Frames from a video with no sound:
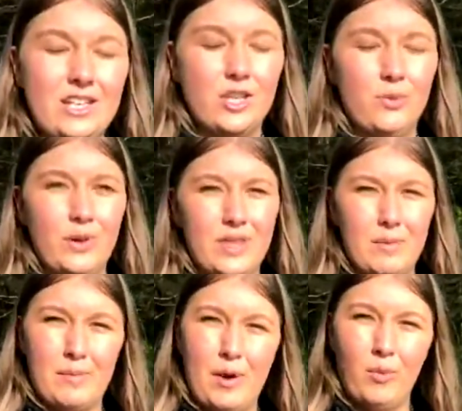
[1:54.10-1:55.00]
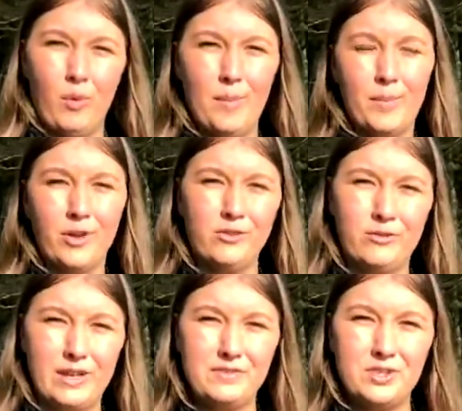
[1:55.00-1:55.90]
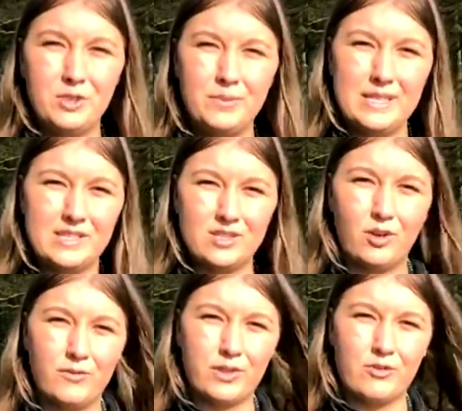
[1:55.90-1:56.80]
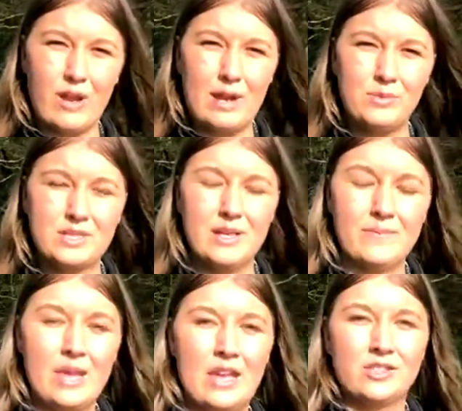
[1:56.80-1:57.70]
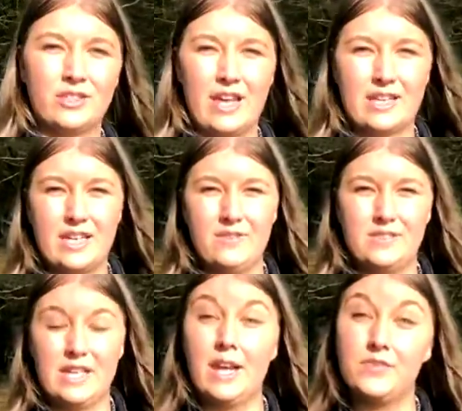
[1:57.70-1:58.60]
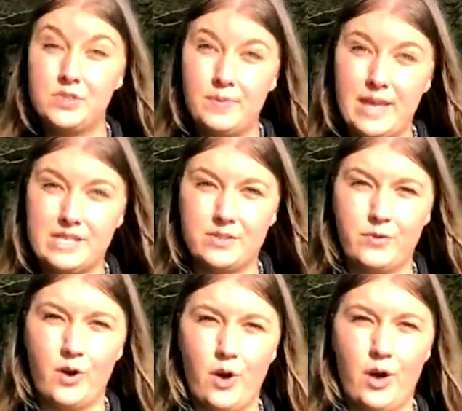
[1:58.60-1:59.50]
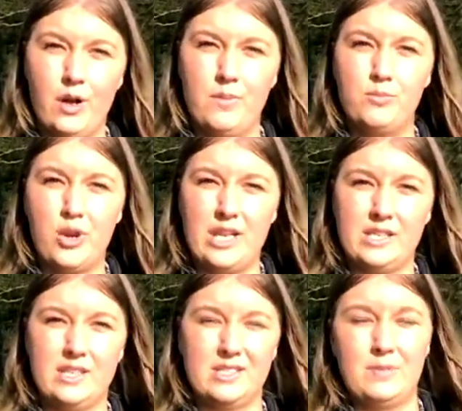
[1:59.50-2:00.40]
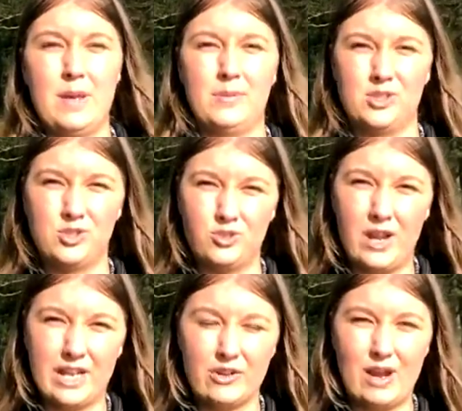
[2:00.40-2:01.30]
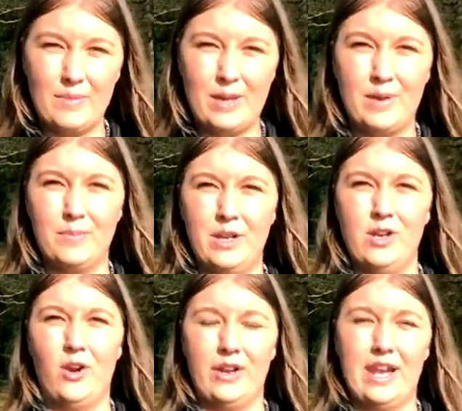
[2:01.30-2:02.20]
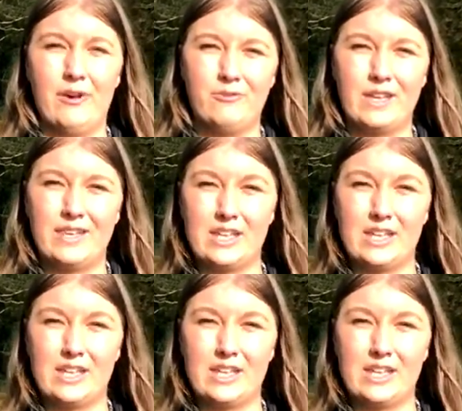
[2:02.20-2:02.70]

you want them about 1.5–2 meters off the ground. So that gives enough space for predators to be able to try and grab it, but not enough that they